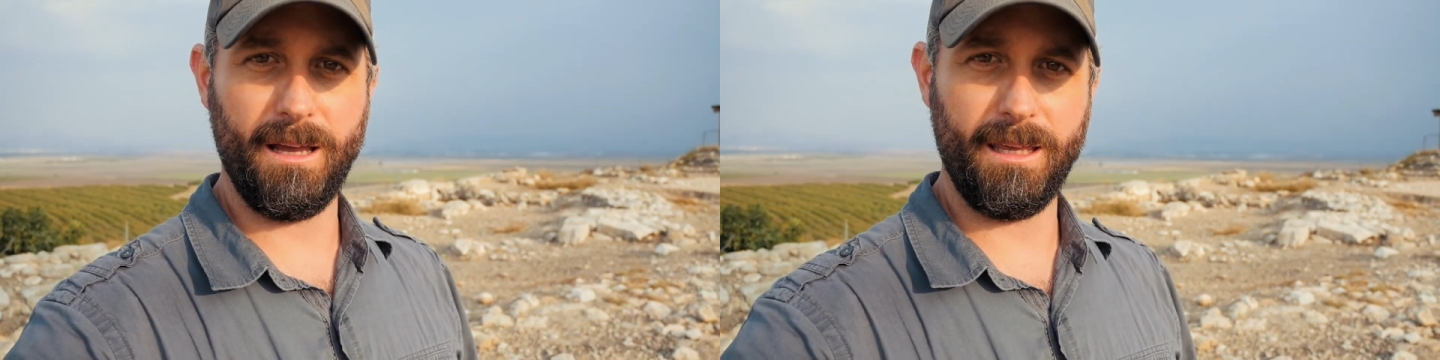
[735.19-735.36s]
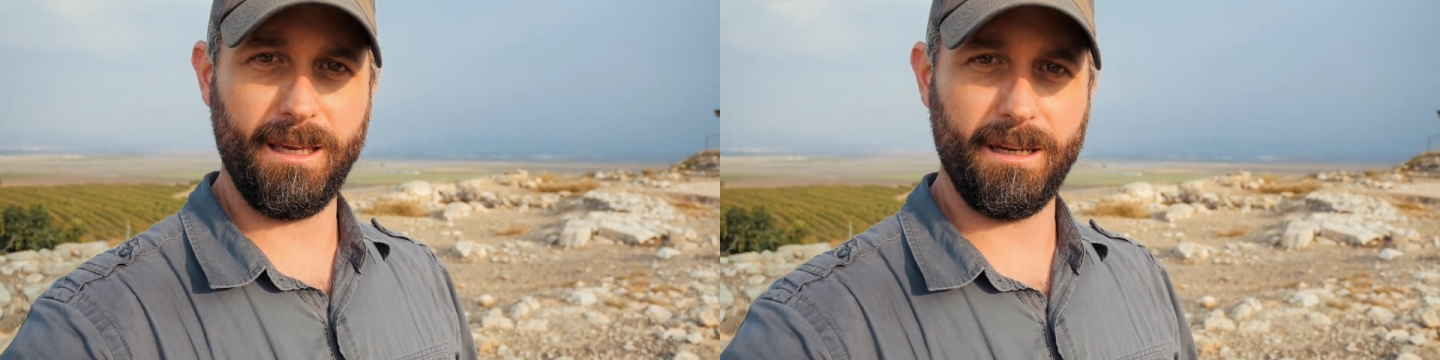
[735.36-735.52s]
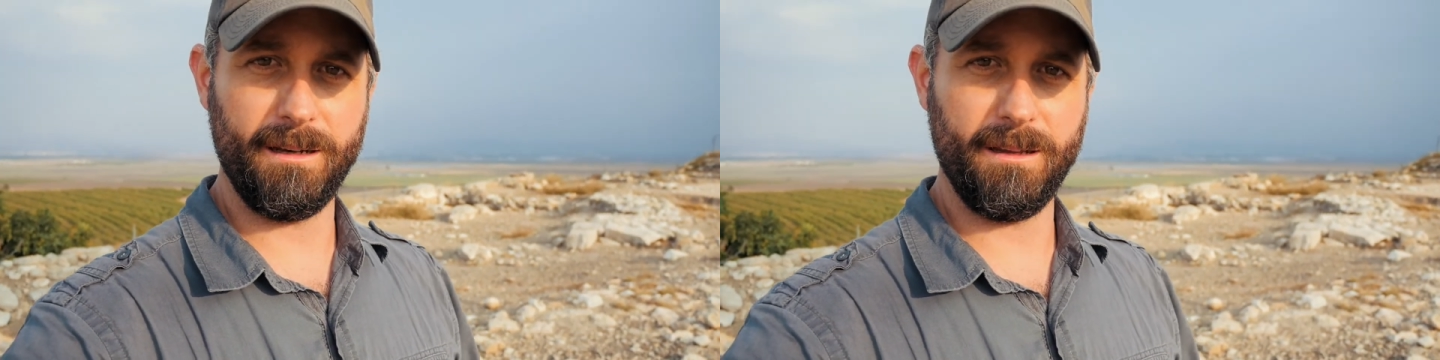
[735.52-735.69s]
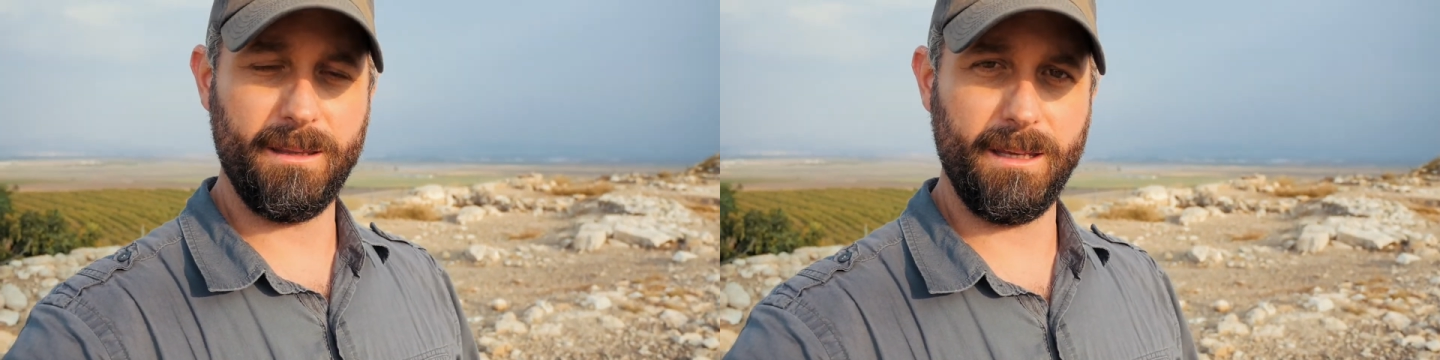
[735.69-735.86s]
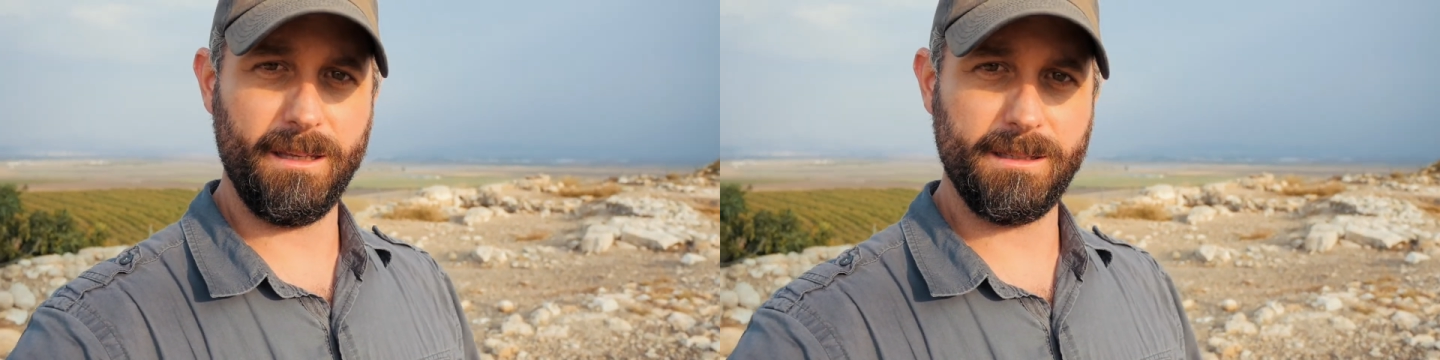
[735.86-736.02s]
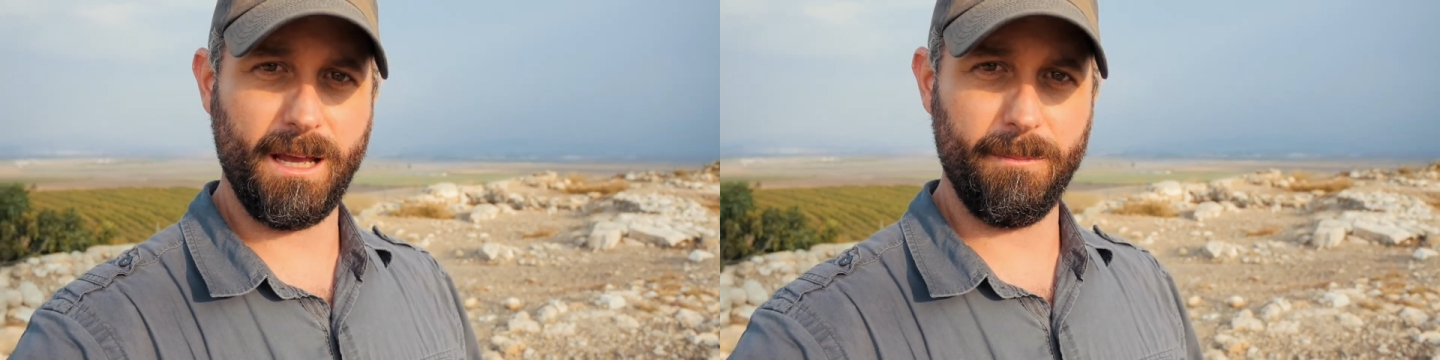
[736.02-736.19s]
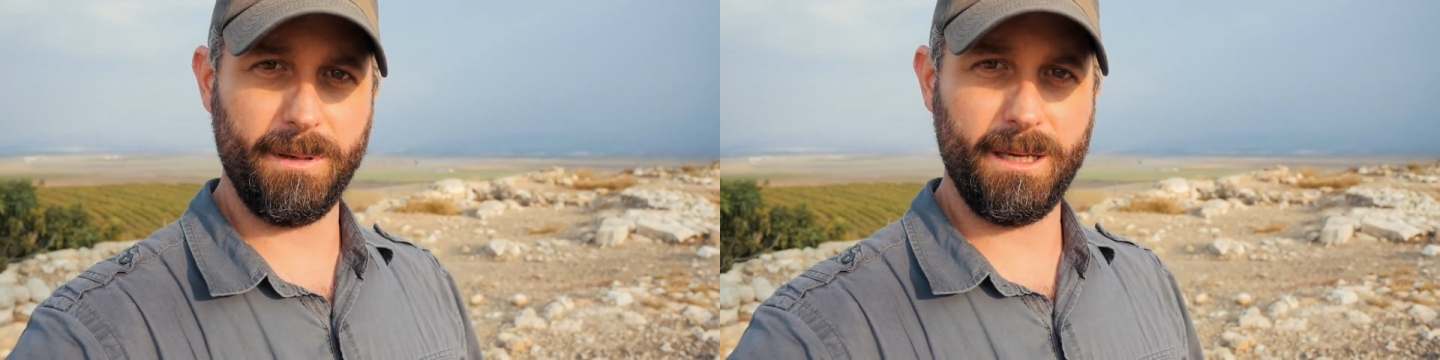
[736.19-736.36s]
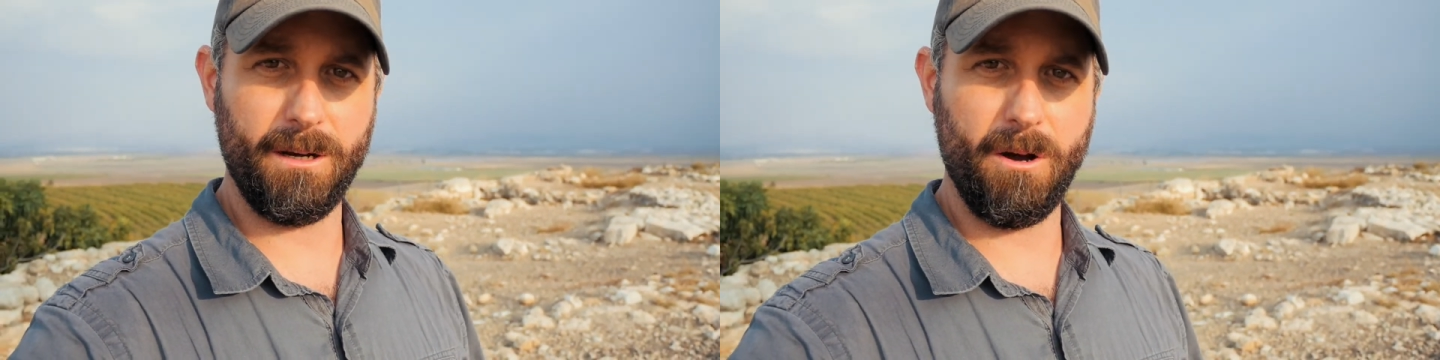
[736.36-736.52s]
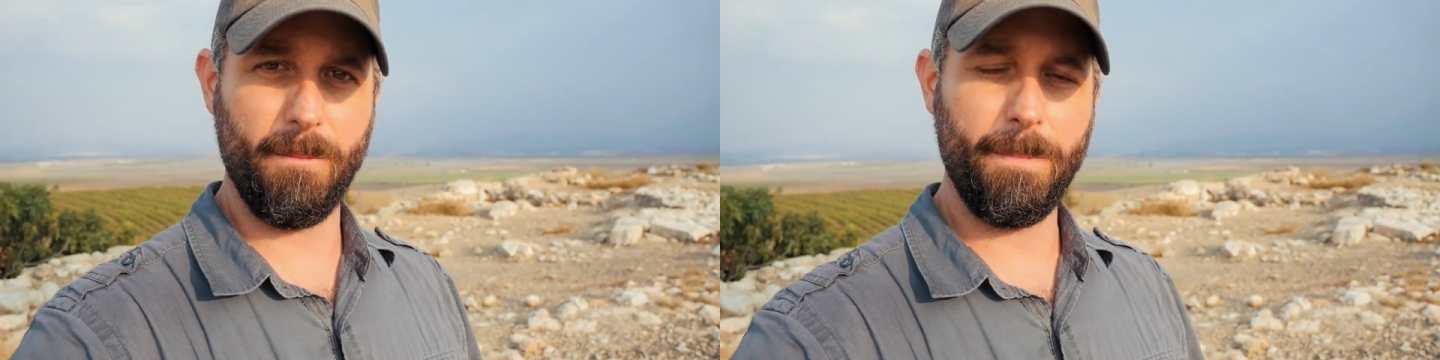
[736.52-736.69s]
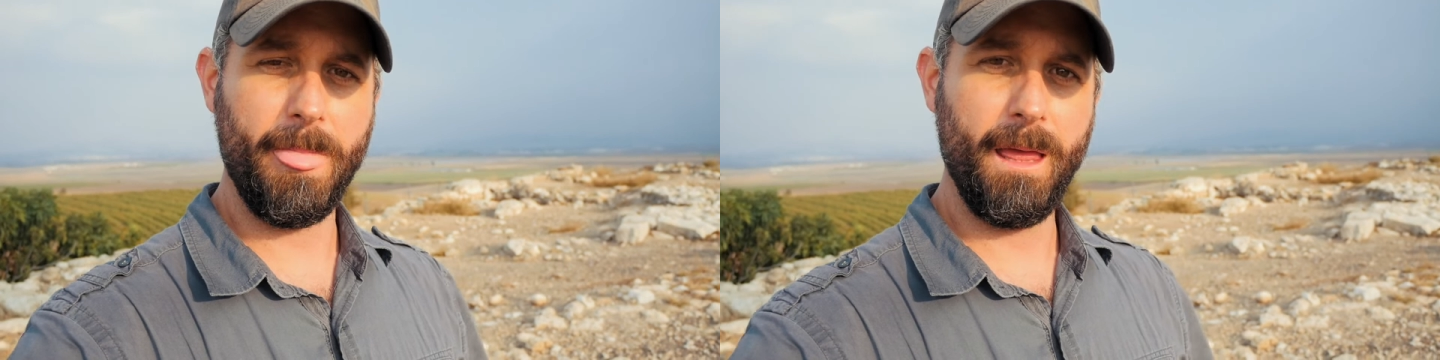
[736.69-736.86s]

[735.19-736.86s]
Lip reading: in the Tel Megiddo.